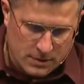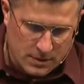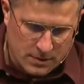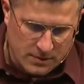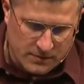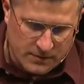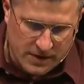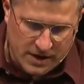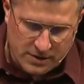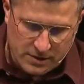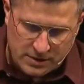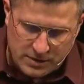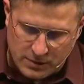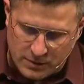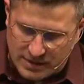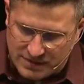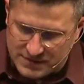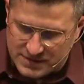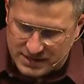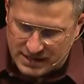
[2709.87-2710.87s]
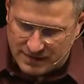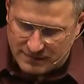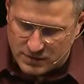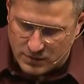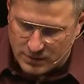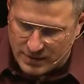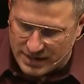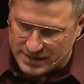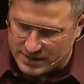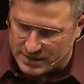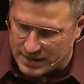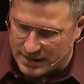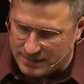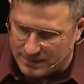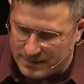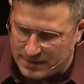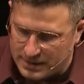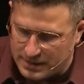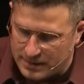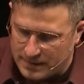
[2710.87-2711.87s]
Father, you have saved a wretch like
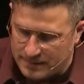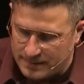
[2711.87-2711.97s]
me.